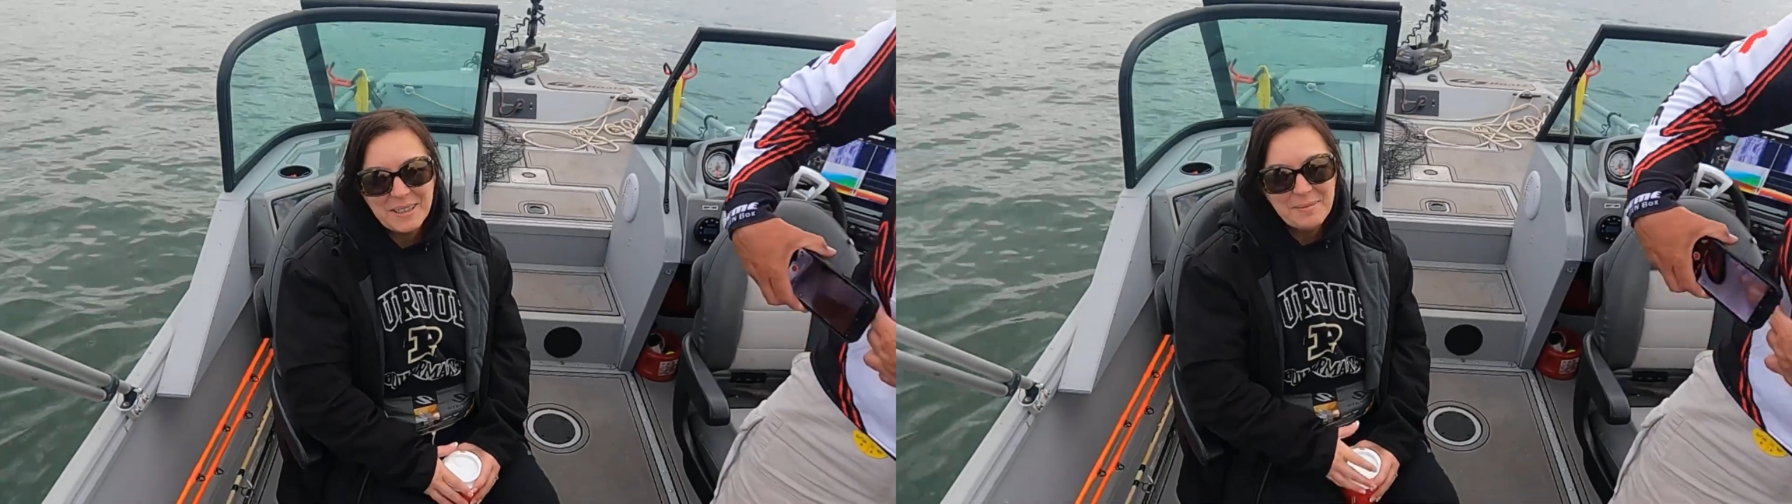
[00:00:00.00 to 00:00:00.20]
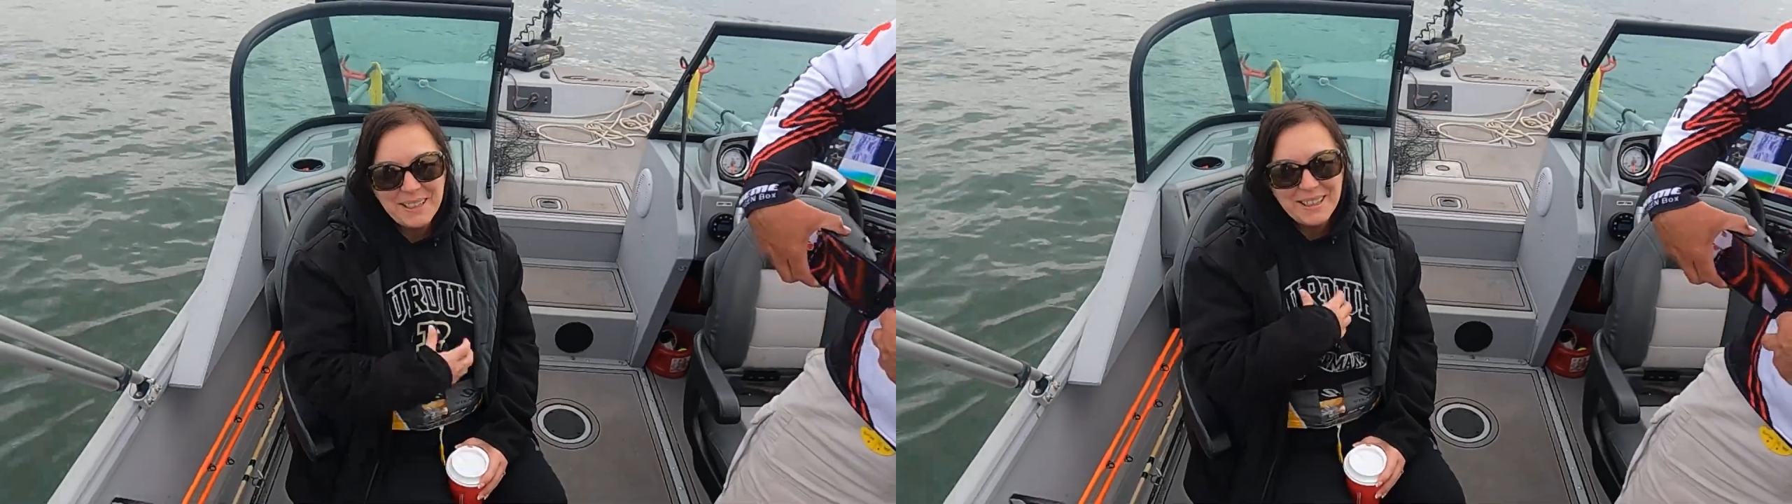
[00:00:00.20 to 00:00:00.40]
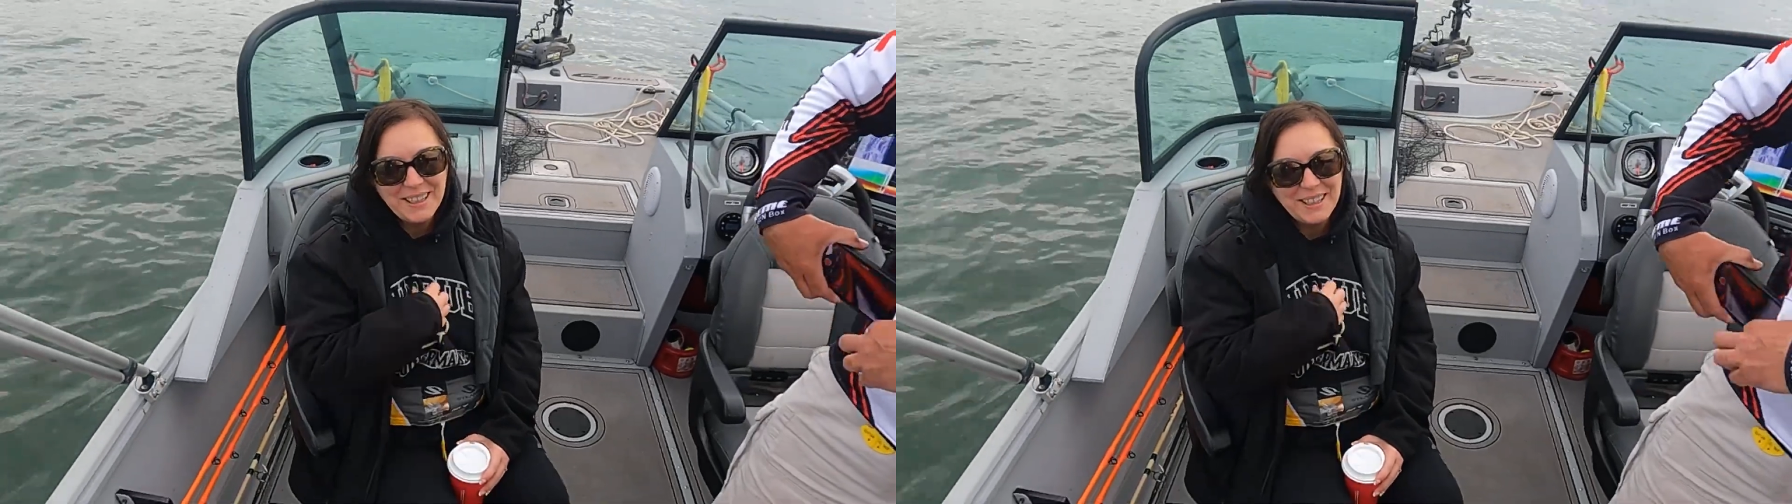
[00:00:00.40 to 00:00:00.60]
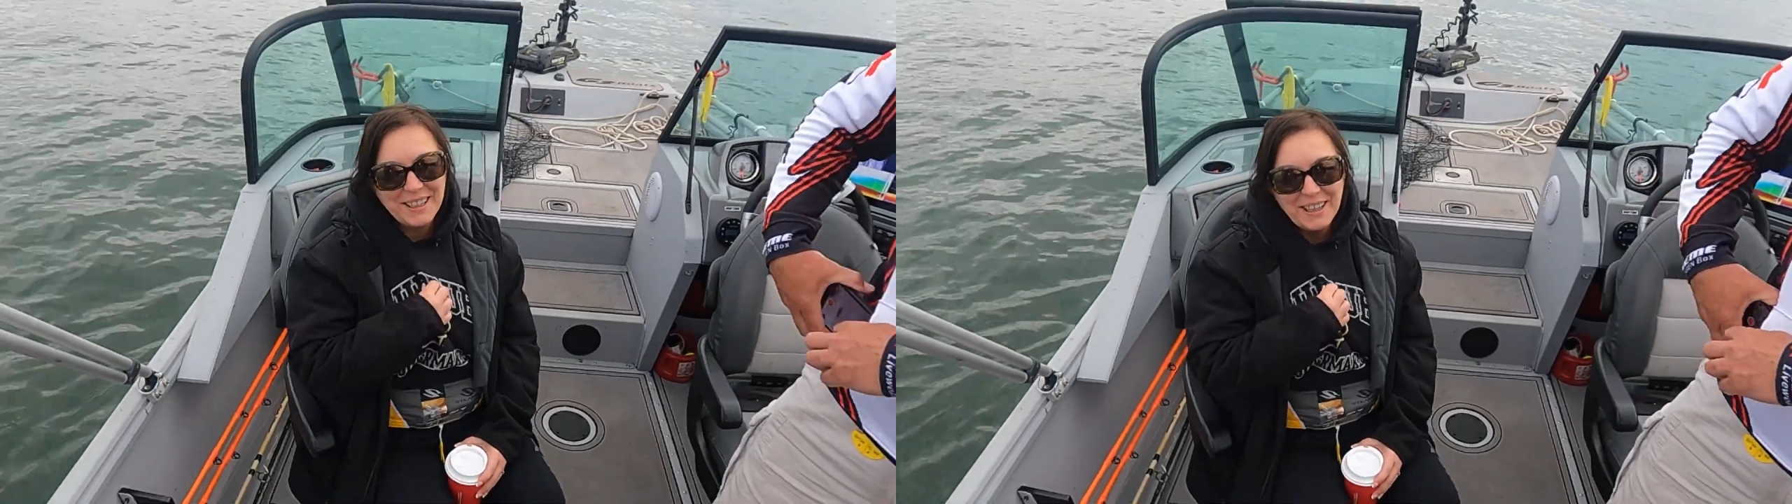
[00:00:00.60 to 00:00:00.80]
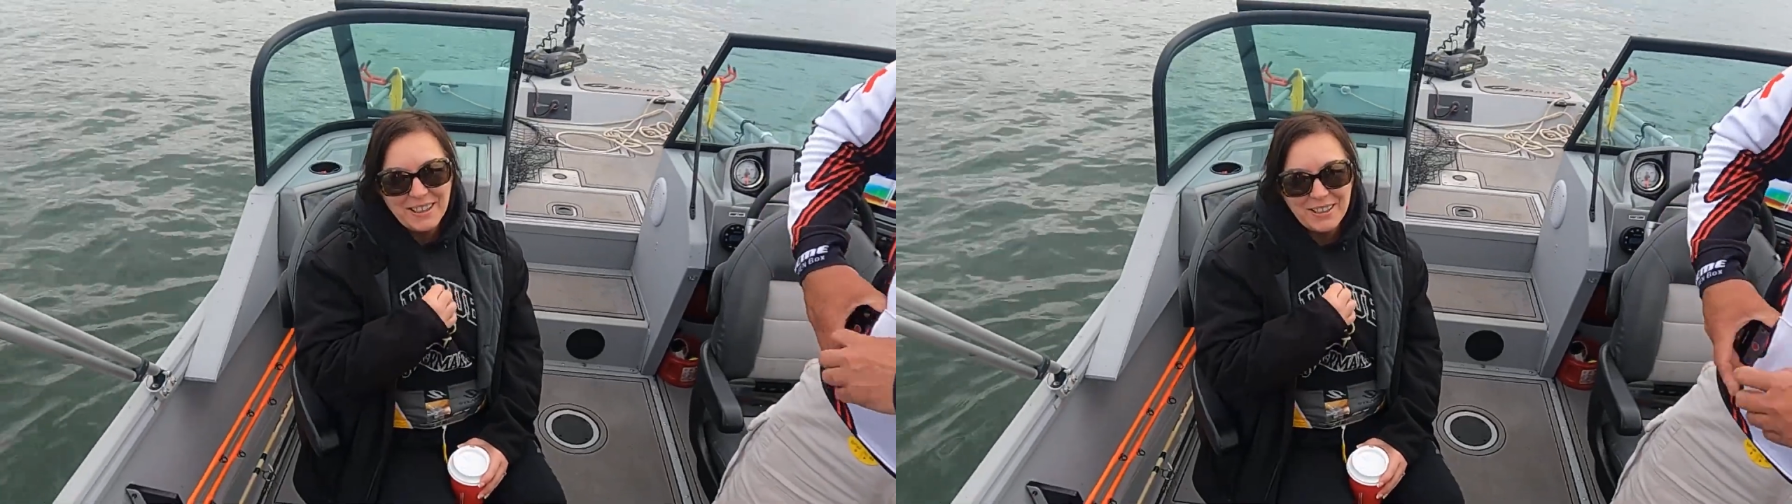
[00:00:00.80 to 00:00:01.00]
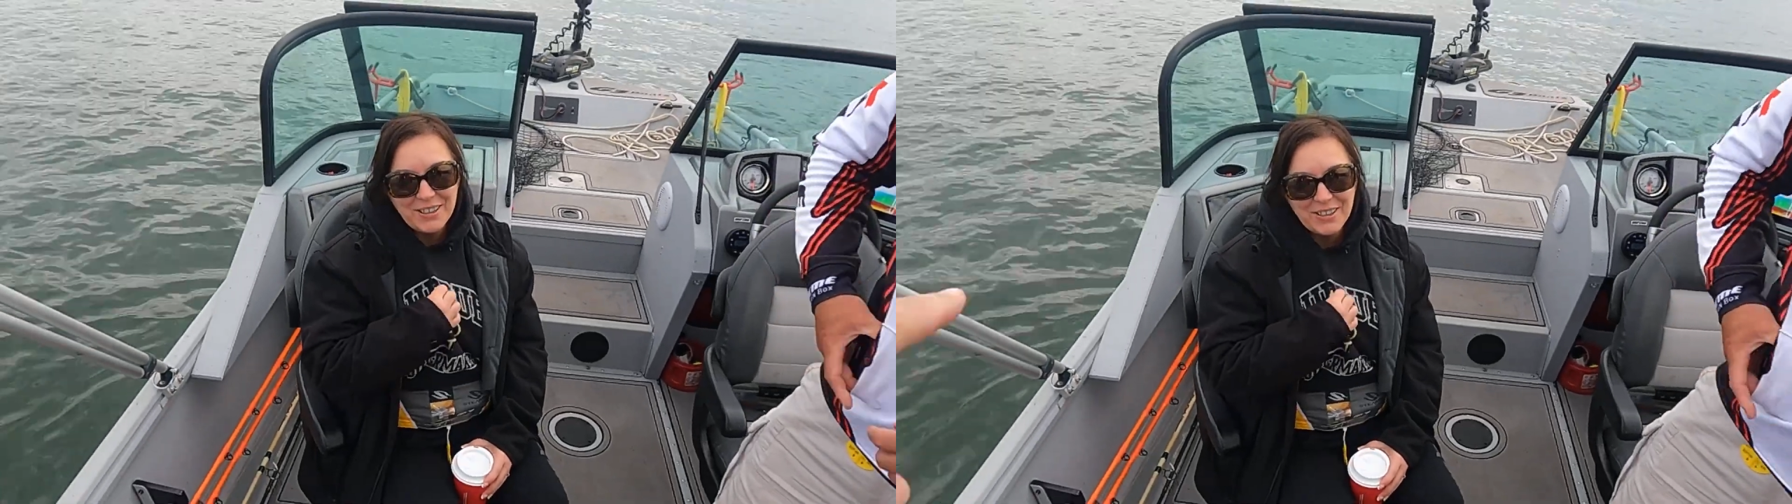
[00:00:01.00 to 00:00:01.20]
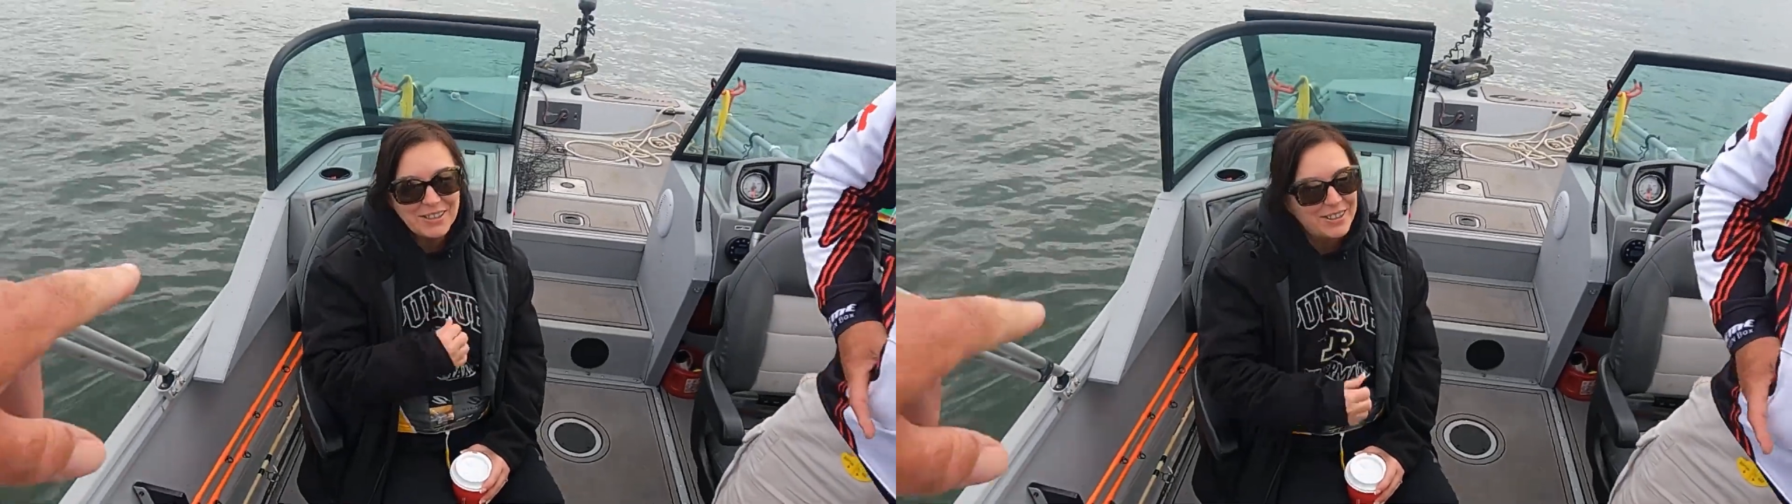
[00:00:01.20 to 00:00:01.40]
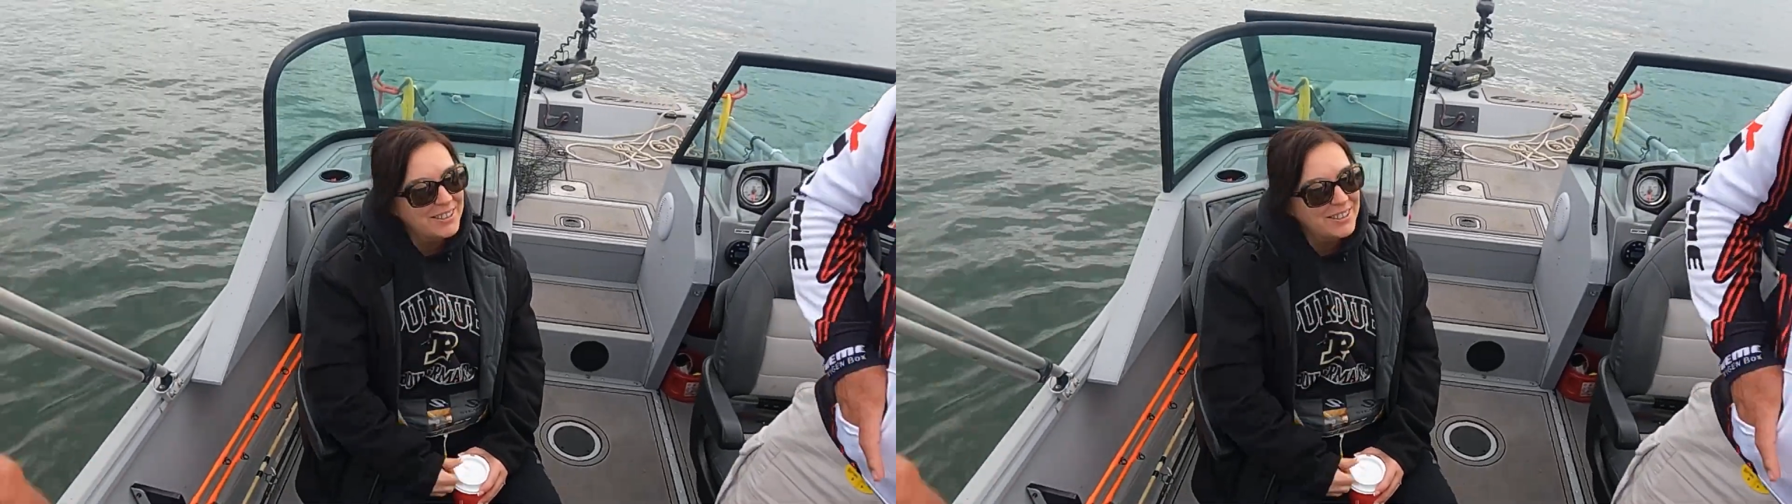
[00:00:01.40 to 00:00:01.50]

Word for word: I didn't care. I had his shirt on.